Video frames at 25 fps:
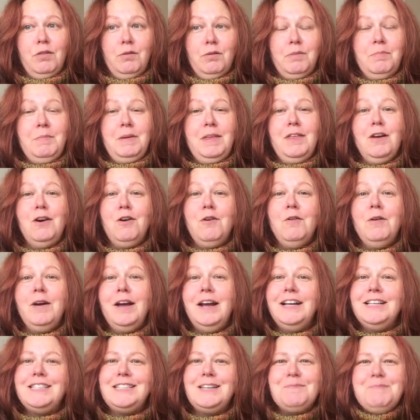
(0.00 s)
with me though,
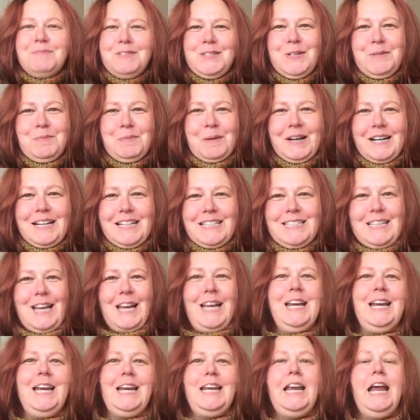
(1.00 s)
because I'm super
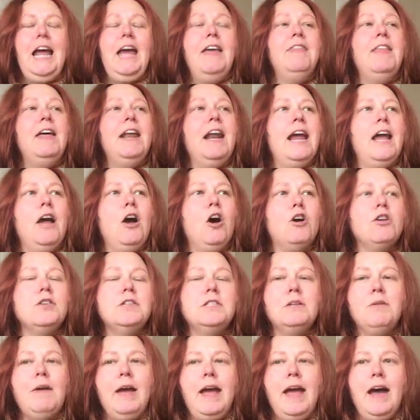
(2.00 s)
excited. And then I
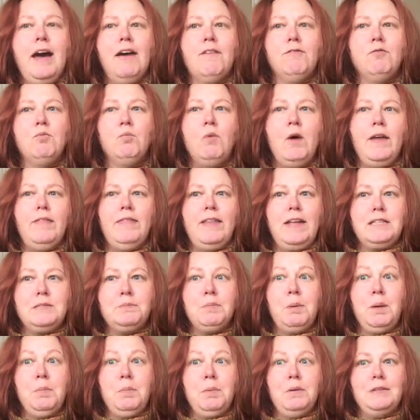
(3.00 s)
also have one that's
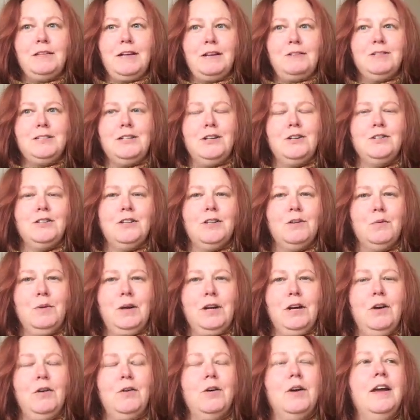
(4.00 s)
purple downstairs in the
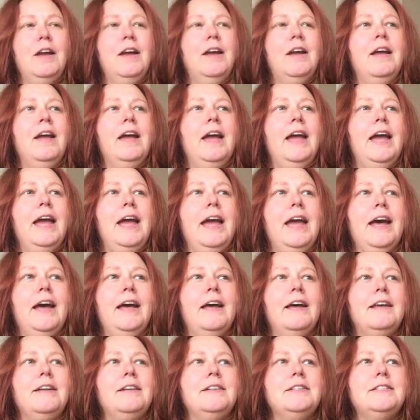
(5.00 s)
window
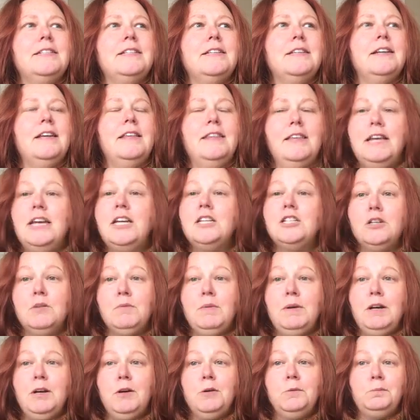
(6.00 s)
and in the kitchen
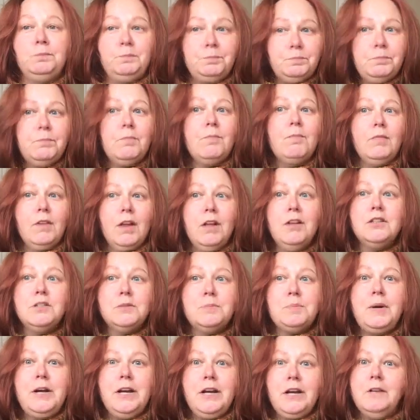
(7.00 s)
window. It looks
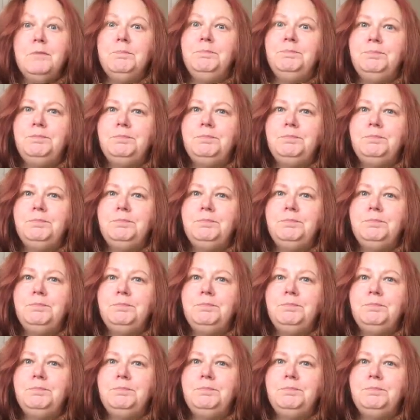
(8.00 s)
pretty good.